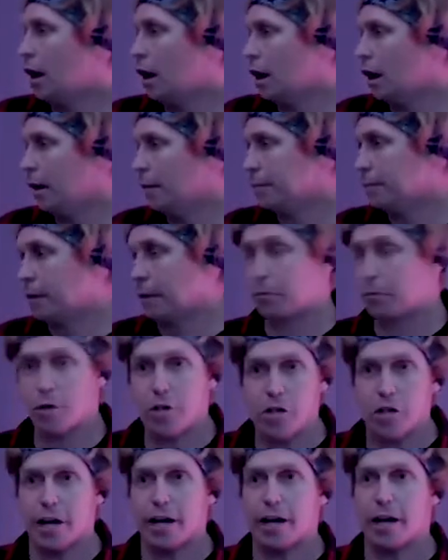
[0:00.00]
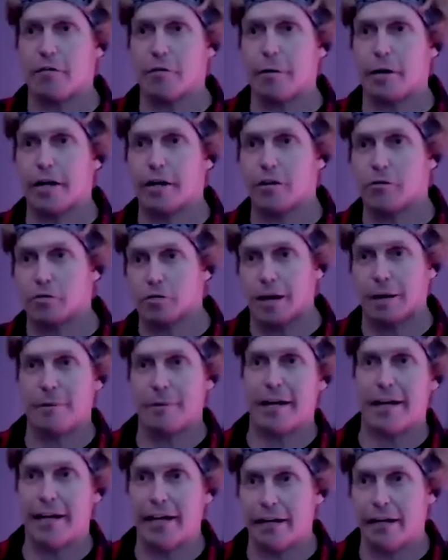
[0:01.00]
Um, appreciate everybody who's
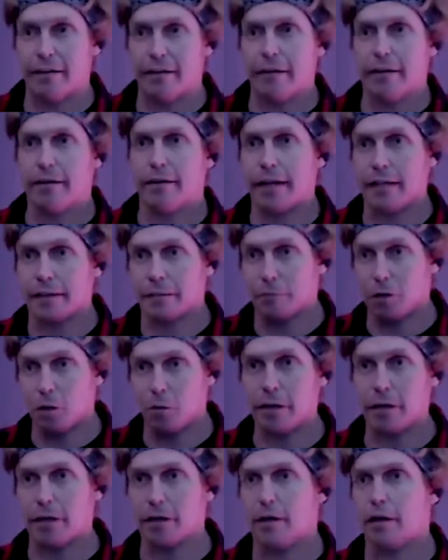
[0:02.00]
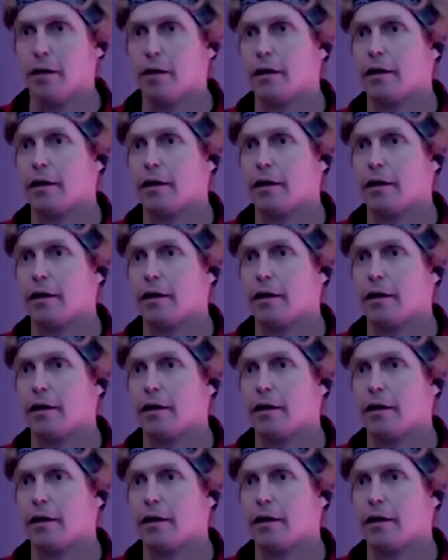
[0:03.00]
coming in at the moment,